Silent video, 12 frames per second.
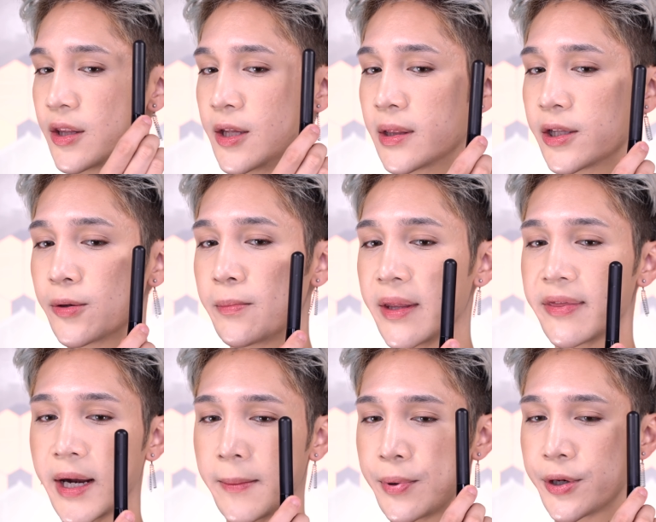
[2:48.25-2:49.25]
The little bit
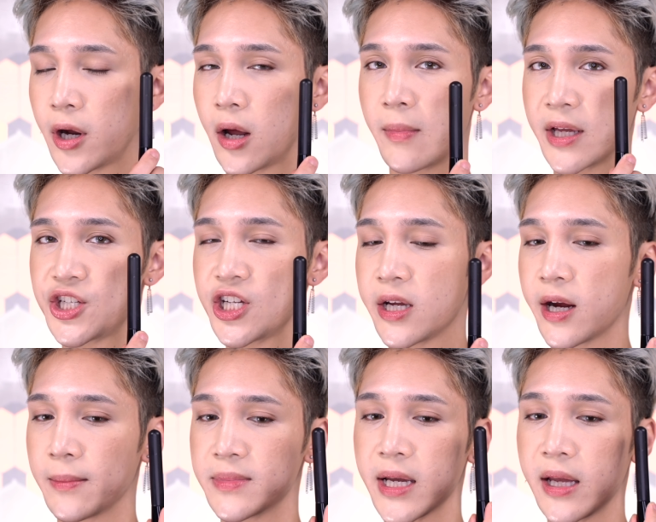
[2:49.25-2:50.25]
that I put on my cheek
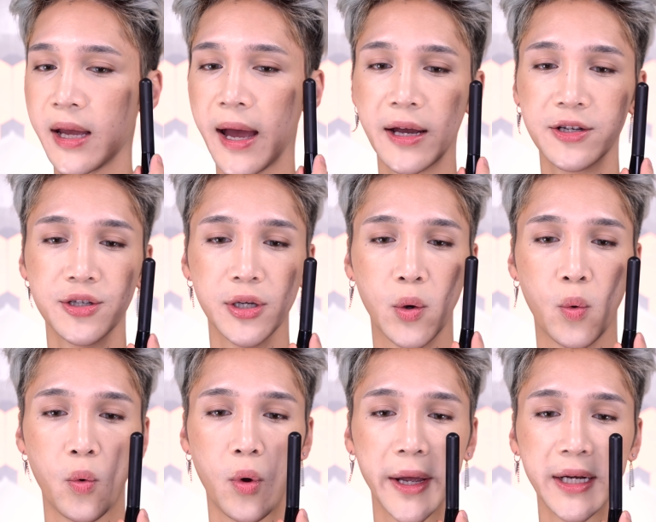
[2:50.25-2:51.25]
here, I'm taking actually
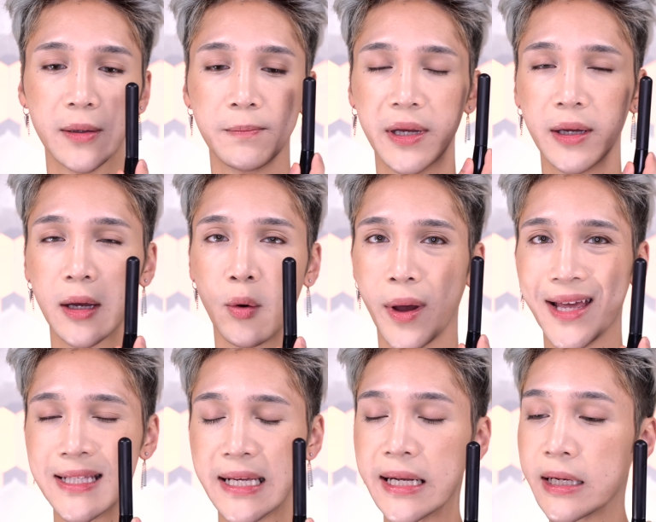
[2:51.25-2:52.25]
quite a bit a
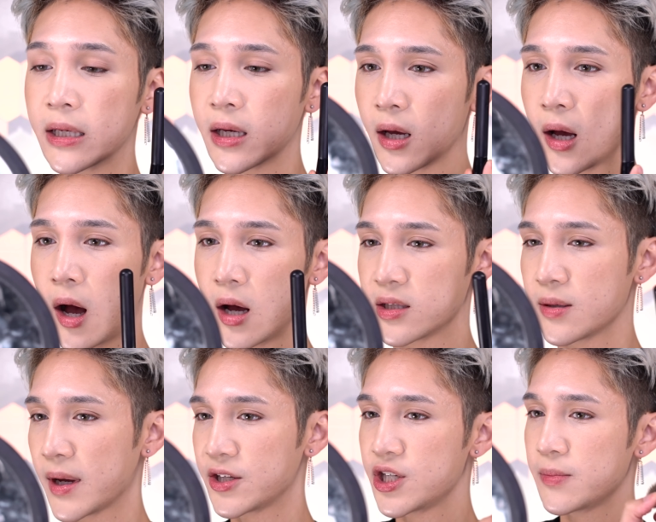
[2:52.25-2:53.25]
ways in
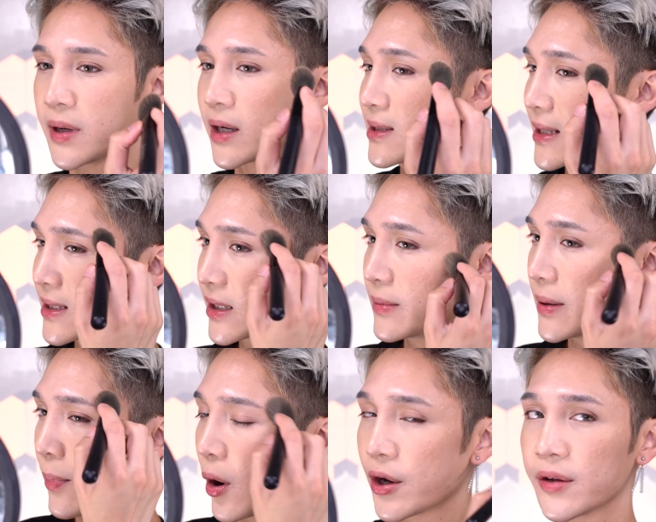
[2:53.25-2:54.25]
onto my cheek, because that's going to
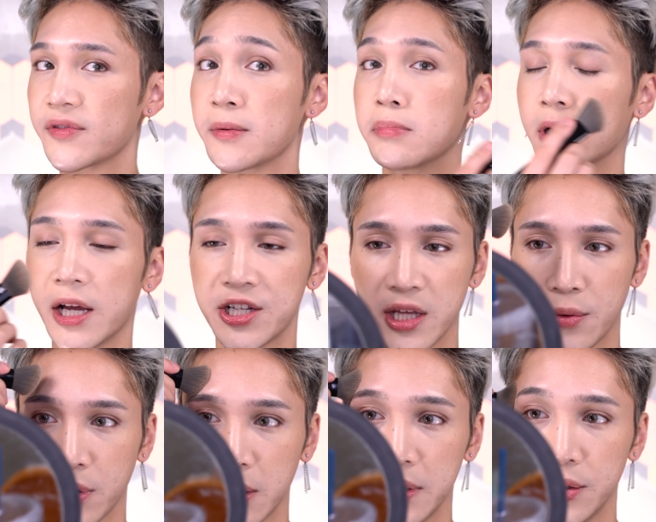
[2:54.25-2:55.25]
be part of the blush that
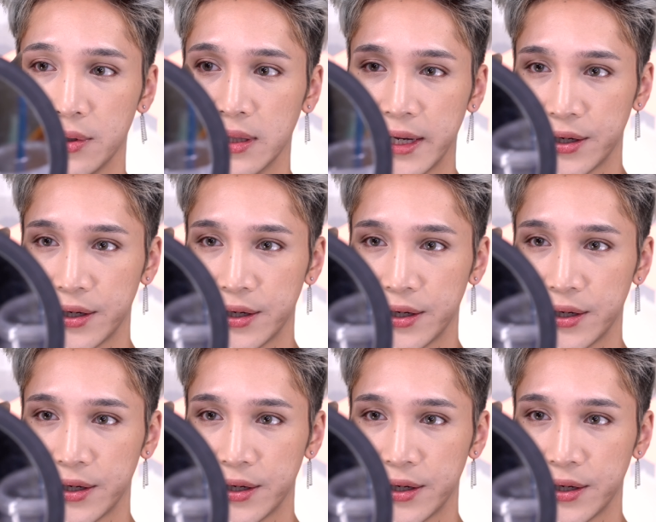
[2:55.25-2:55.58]
we're going to be doing